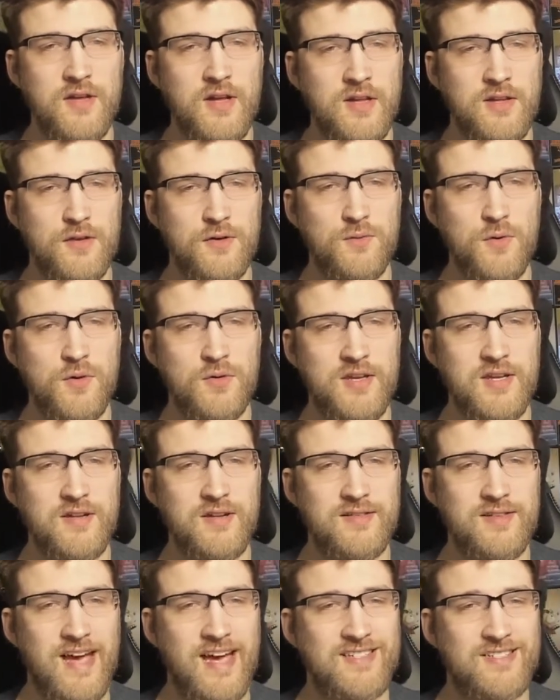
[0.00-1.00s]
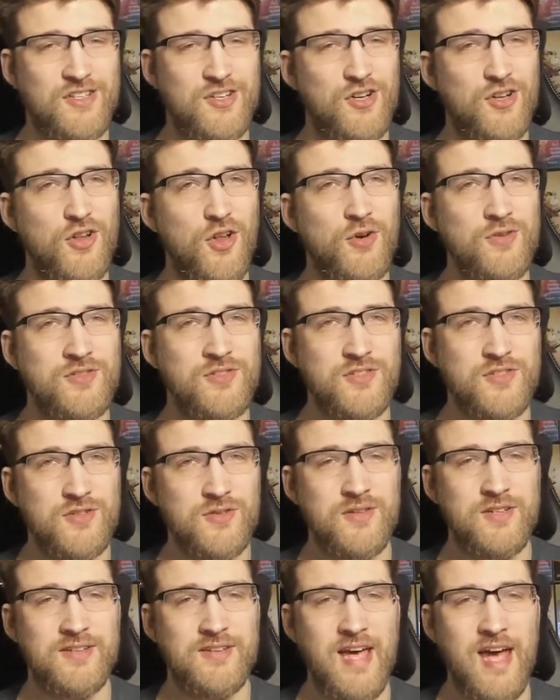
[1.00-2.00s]
roadkill dies close
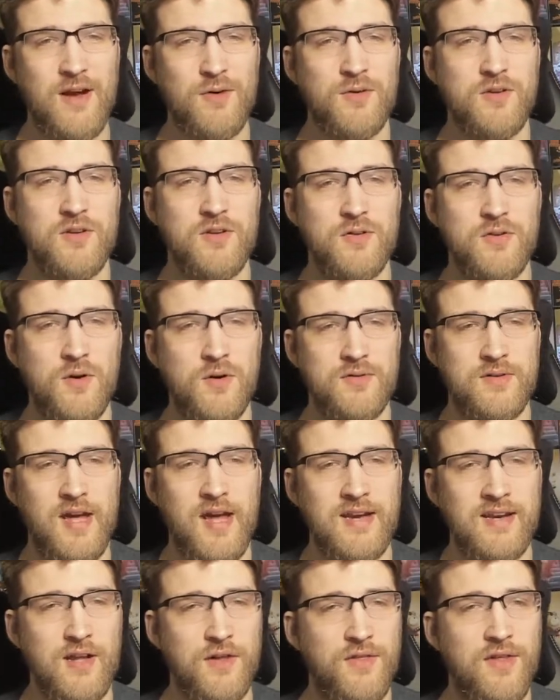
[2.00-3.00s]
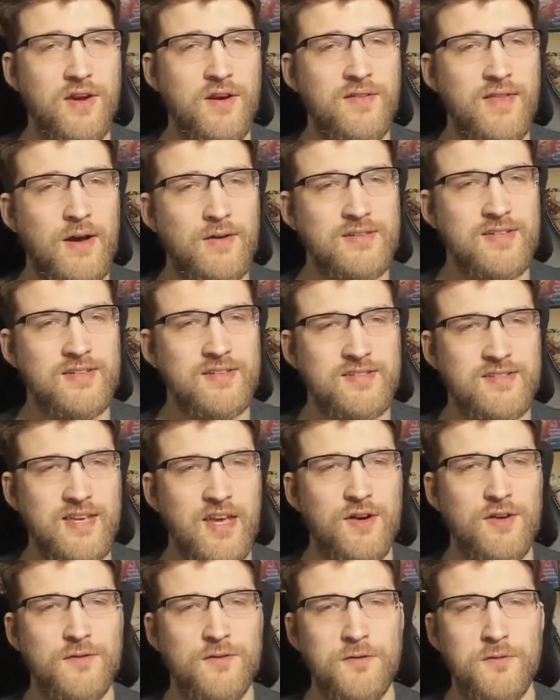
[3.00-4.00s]
to the tower, you don't die. Now that was a little
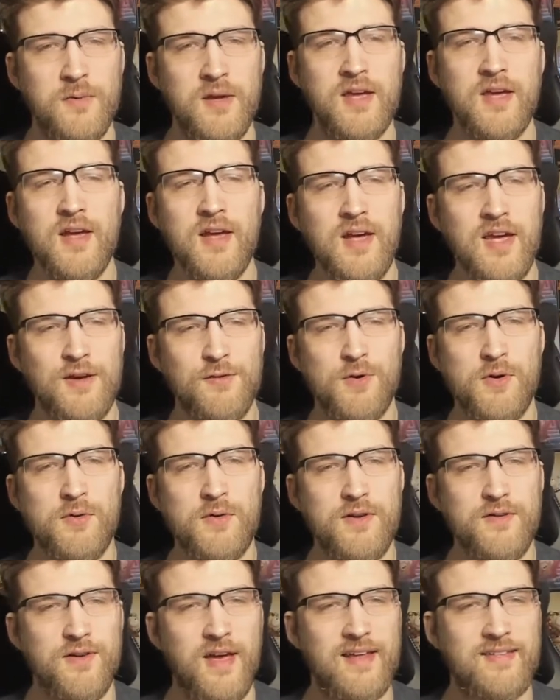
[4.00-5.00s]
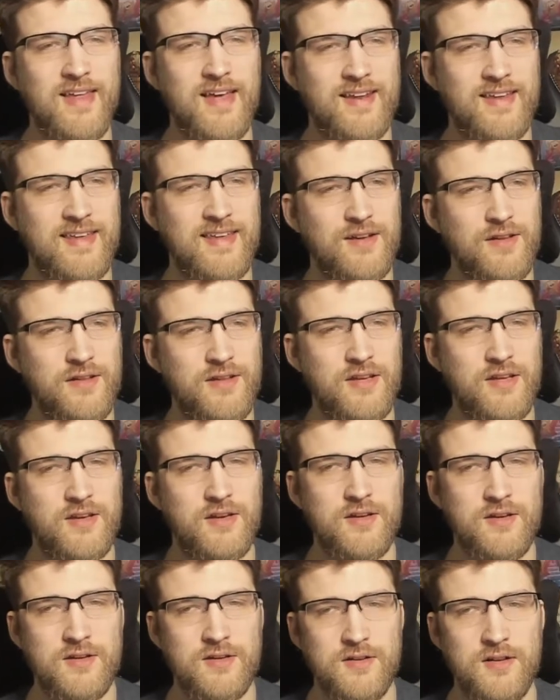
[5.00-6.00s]
scary for me. If we wouldn't have had that heal, he
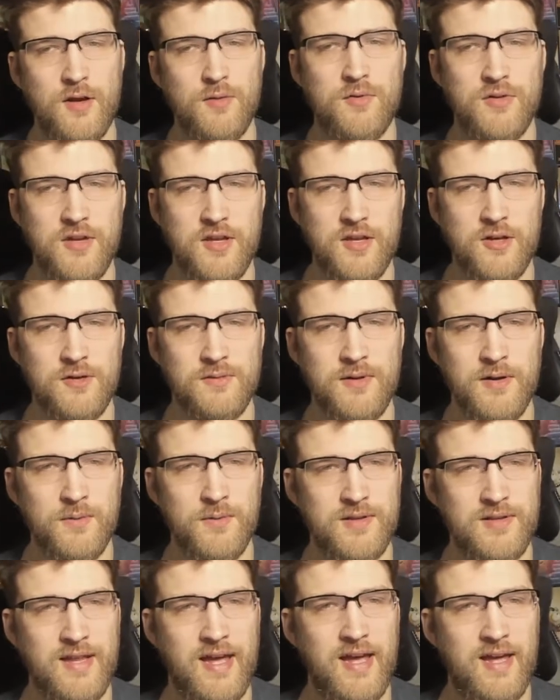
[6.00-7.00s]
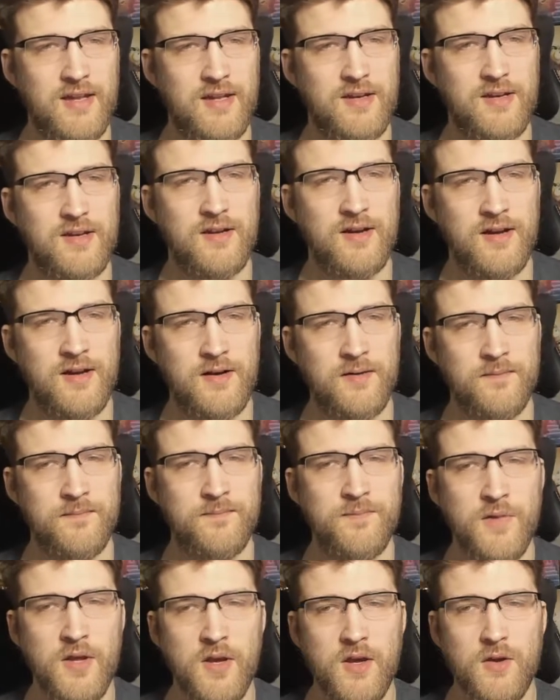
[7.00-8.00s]
could have double killed me with that
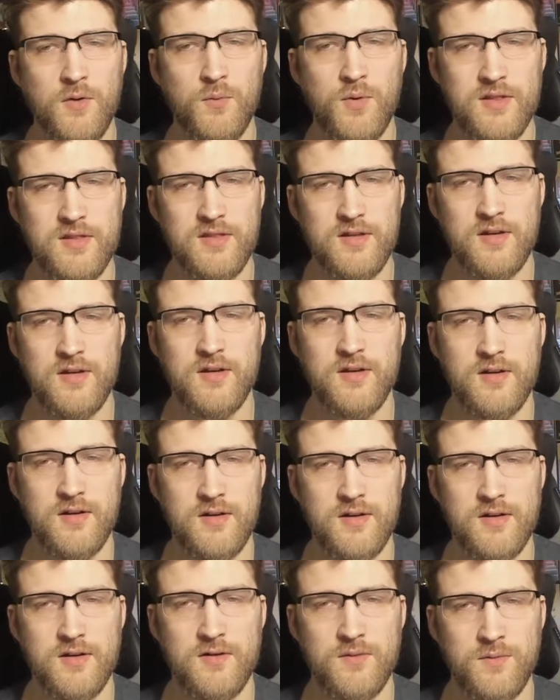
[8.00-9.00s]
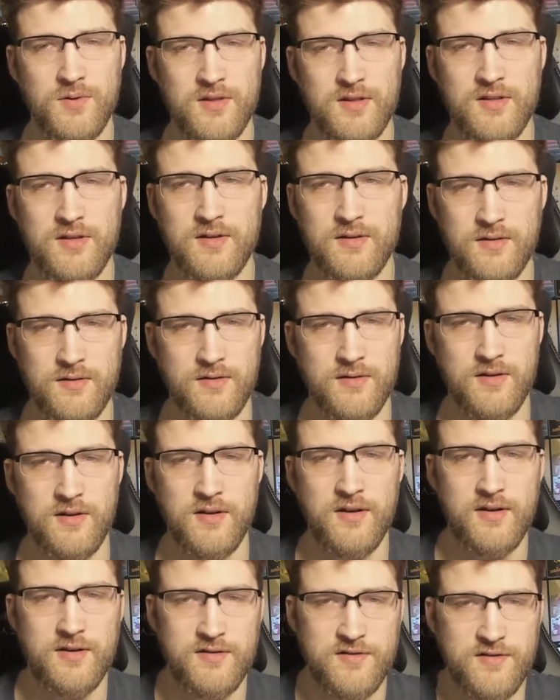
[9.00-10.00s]
with
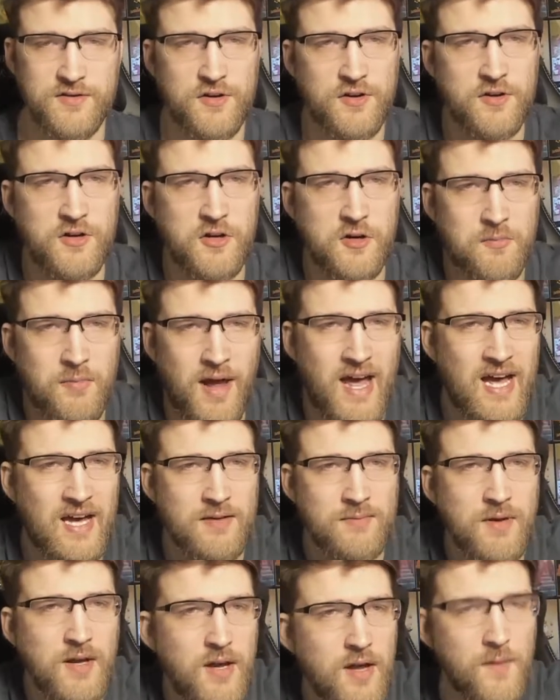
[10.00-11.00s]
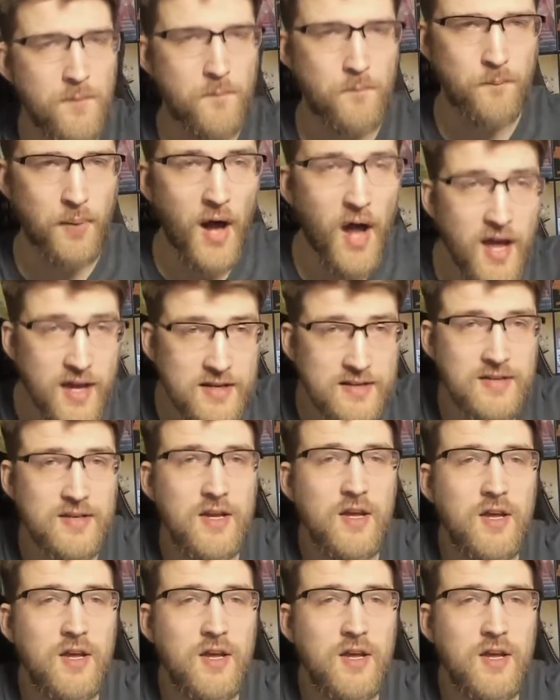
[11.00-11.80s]
the Sir, Your Bomb. But